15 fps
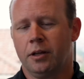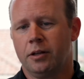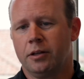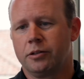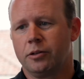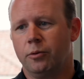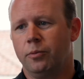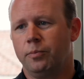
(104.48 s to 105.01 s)

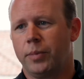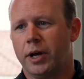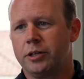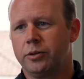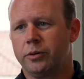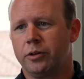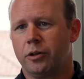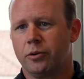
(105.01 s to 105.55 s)
So by
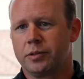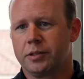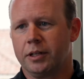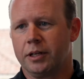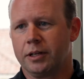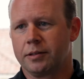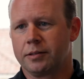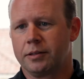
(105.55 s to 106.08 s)
doing those
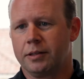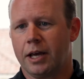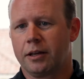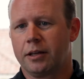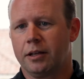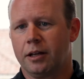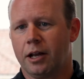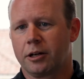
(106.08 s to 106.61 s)
things,
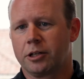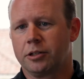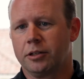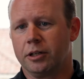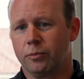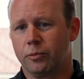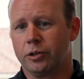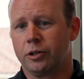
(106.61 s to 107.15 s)
that can
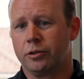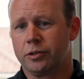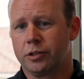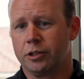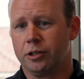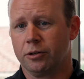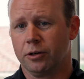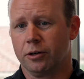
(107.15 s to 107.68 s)
actually
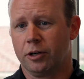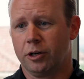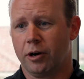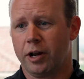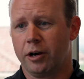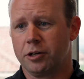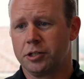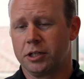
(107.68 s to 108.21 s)
reduce your
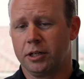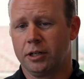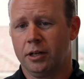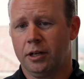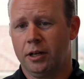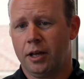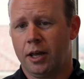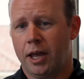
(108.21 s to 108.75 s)

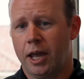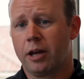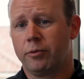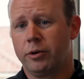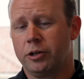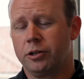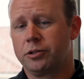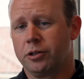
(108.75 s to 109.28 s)
energy and
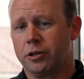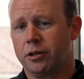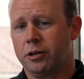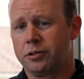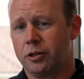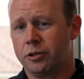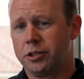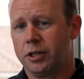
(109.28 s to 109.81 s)
reduce your
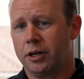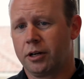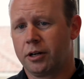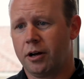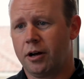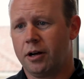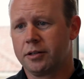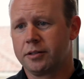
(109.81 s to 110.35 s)
associated
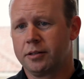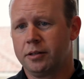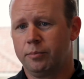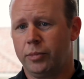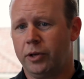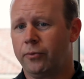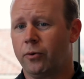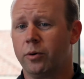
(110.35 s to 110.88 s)
costs
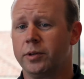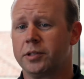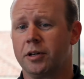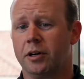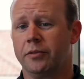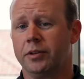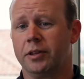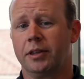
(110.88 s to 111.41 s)
before we
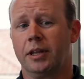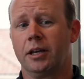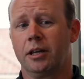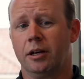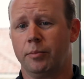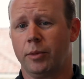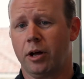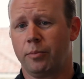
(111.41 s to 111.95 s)
start even
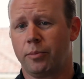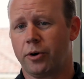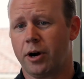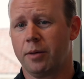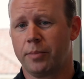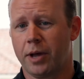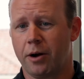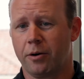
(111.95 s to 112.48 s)
thinking about
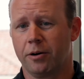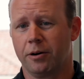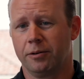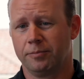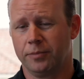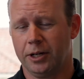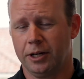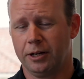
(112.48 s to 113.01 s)
prime
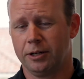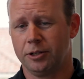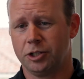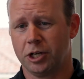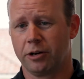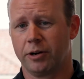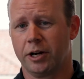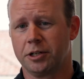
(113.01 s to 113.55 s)
power
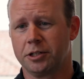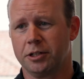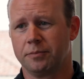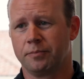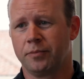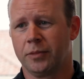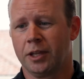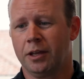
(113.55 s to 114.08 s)
generation.